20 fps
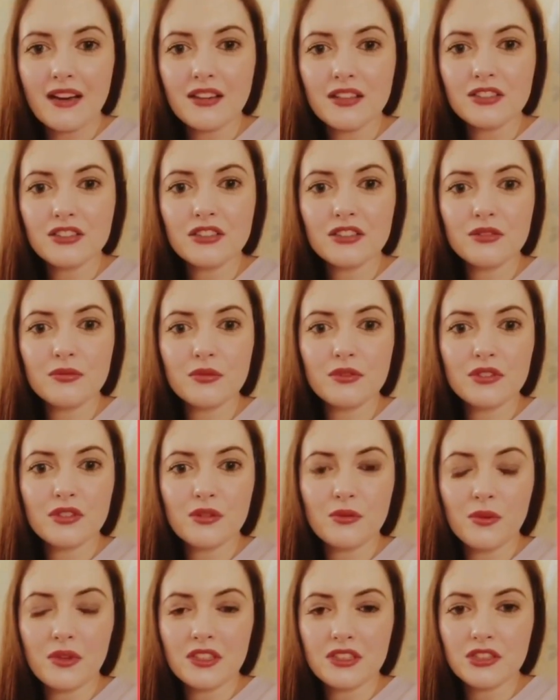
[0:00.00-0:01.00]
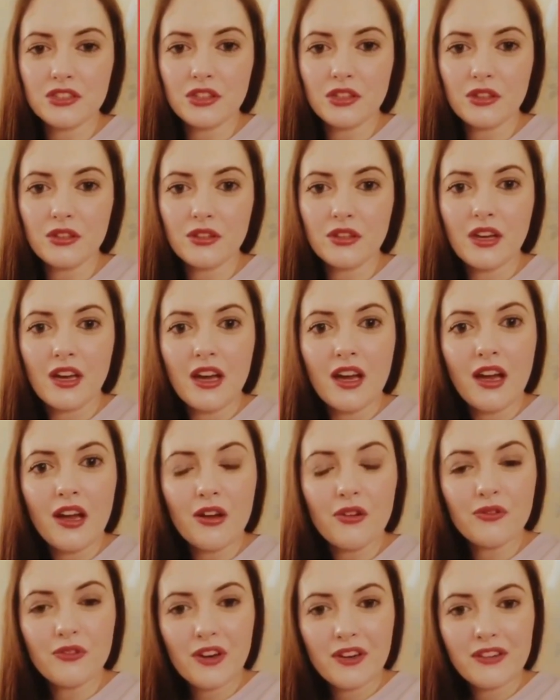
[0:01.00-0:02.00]
I just want to wish you a
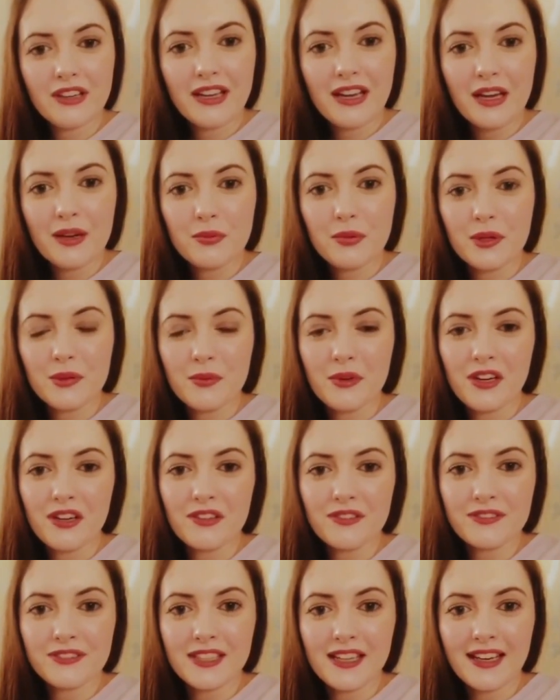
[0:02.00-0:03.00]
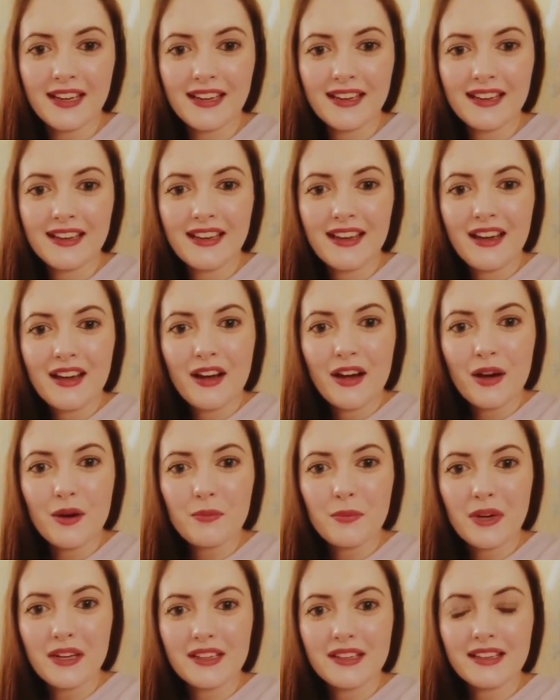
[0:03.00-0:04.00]
very happy birthday. I'm
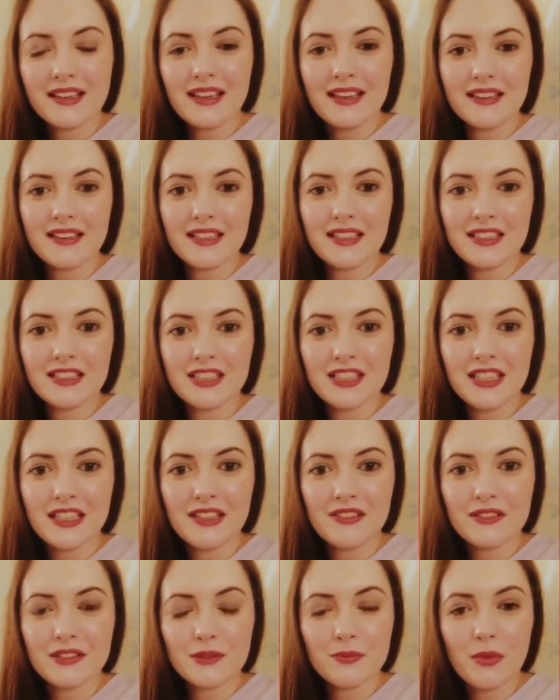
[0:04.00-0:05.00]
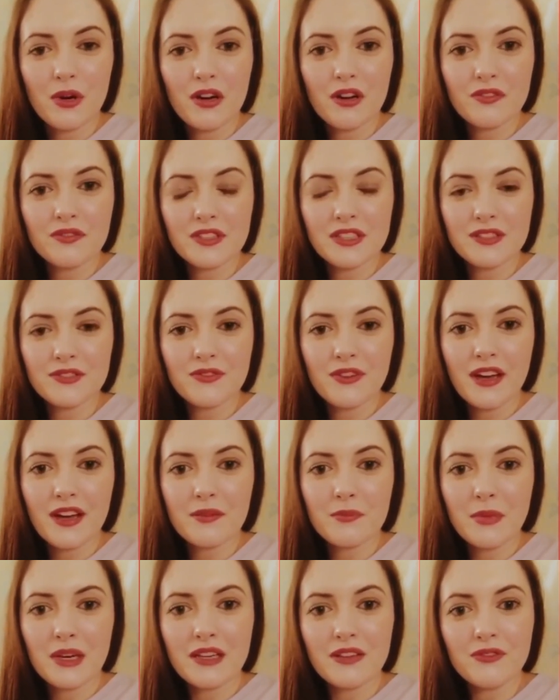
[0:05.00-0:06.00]
back again this year as part of this
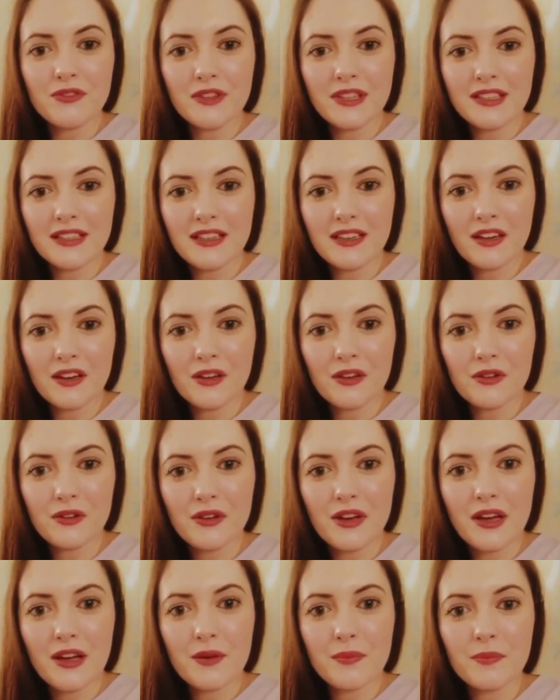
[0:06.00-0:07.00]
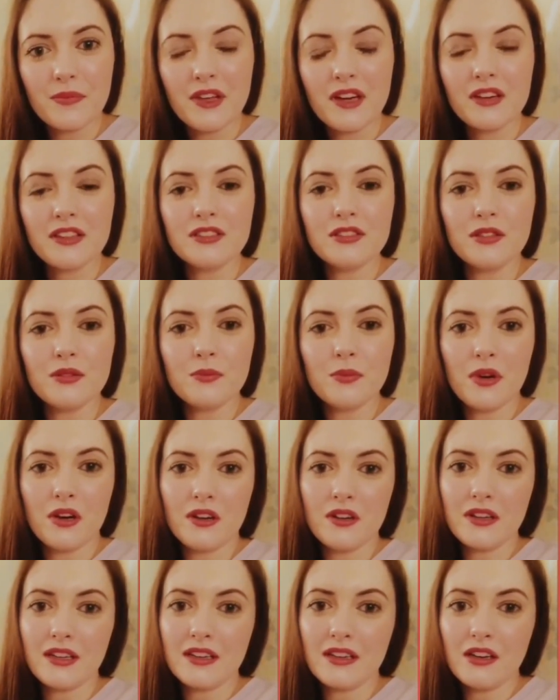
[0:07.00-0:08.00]
fan-made video that I took part
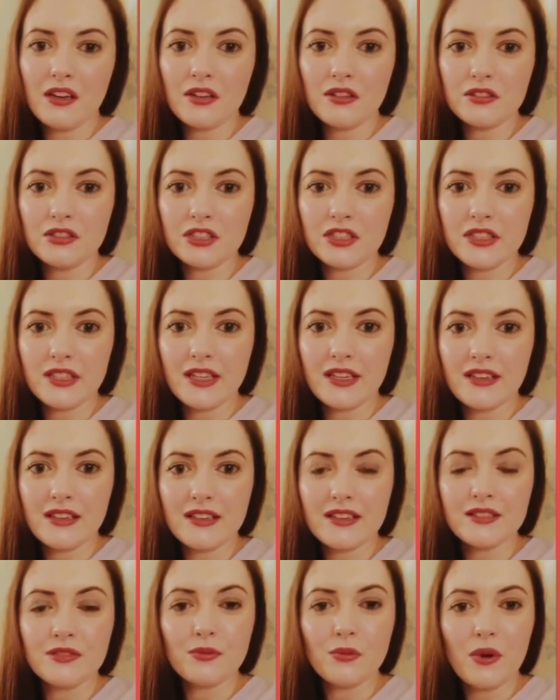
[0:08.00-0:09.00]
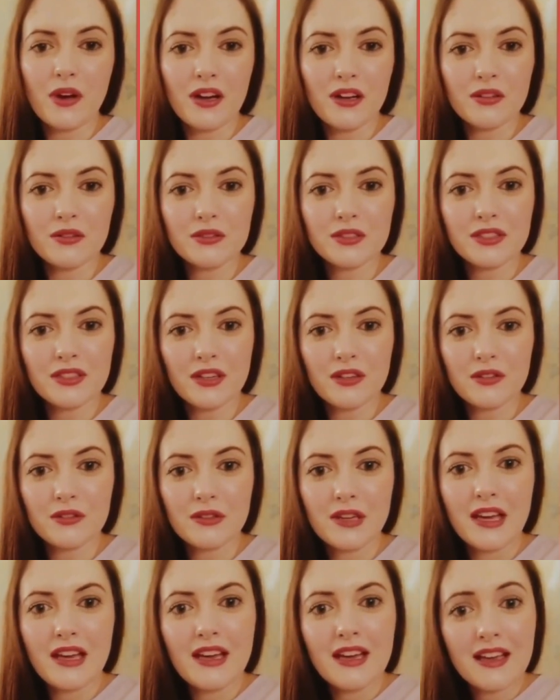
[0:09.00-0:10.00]
in last year as well. So
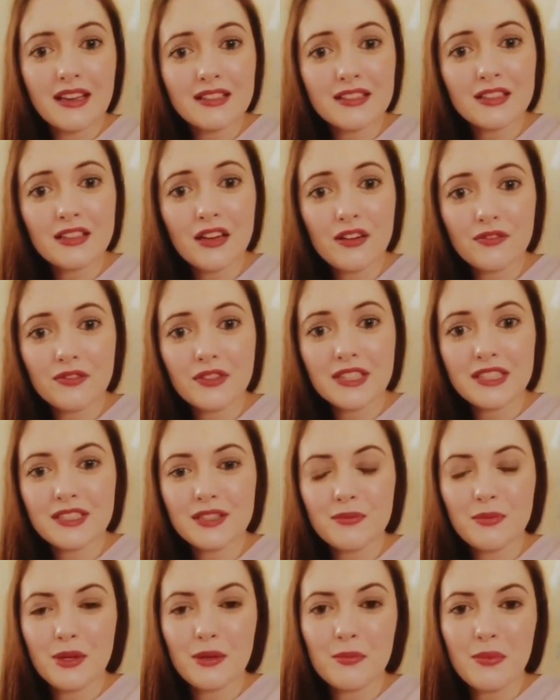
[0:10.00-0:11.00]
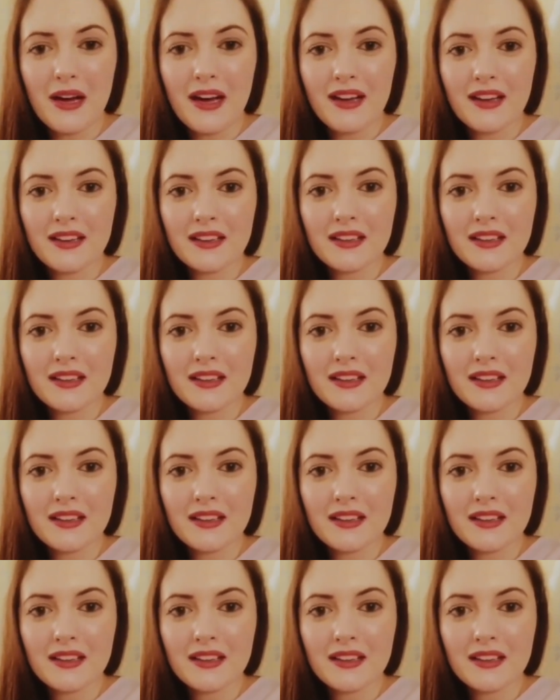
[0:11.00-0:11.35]
it's lovely to be back.